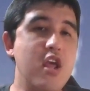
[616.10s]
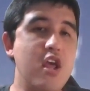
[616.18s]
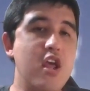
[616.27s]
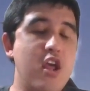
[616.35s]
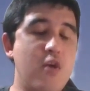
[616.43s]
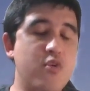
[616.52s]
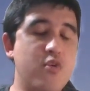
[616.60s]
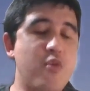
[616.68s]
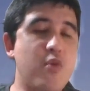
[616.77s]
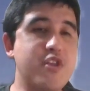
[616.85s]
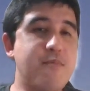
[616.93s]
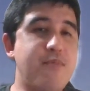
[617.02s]
when they won the
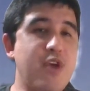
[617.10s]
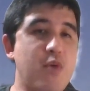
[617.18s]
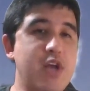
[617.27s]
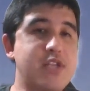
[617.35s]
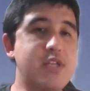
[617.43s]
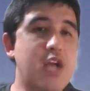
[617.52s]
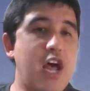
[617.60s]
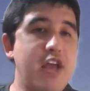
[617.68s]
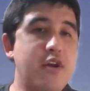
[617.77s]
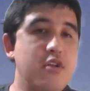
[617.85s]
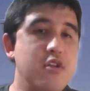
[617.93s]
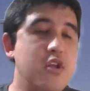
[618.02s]
Big West title
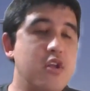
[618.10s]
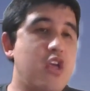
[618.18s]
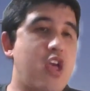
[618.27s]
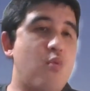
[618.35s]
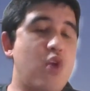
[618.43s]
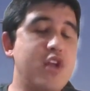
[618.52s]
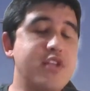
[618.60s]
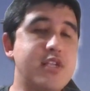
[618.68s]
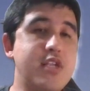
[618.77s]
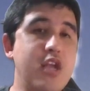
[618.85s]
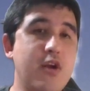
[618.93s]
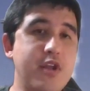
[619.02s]
and won the
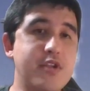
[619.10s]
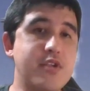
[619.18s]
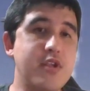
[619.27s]
series.